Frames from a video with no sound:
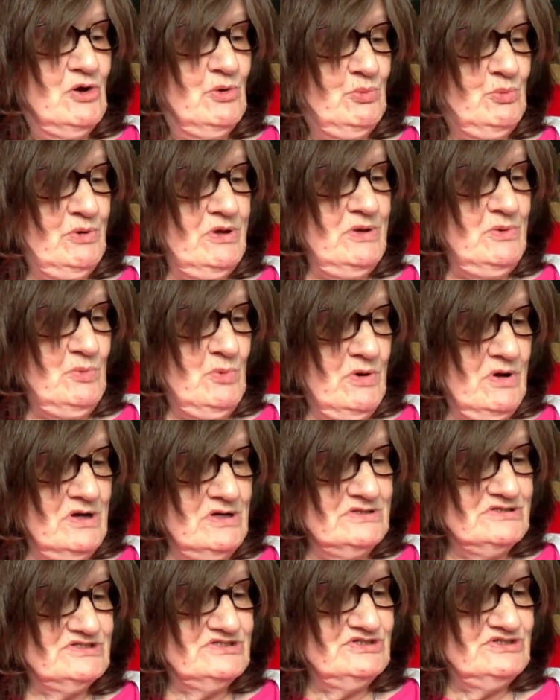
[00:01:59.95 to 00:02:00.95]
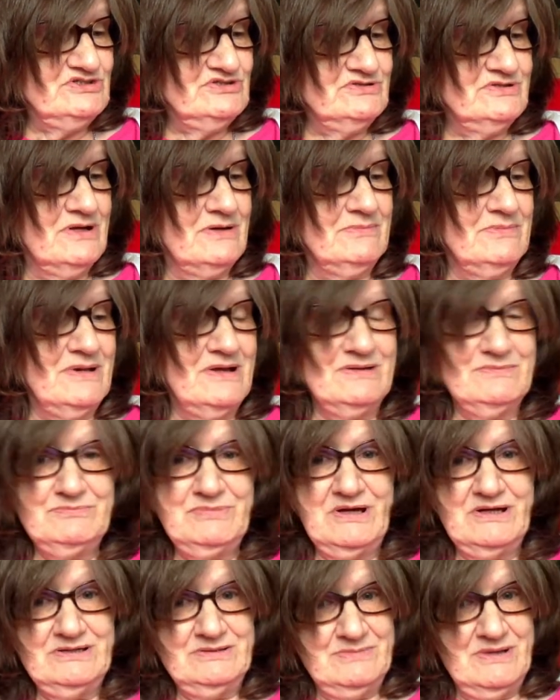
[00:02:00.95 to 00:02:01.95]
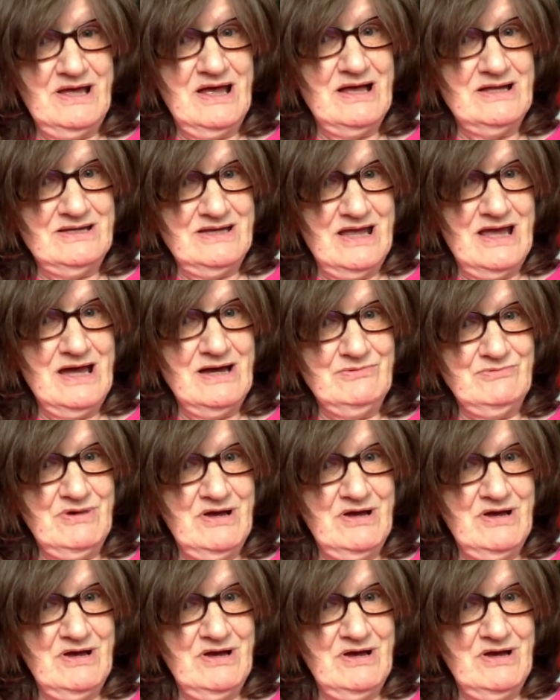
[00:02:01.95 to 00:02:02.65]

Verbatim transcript: We want to do, now by, by now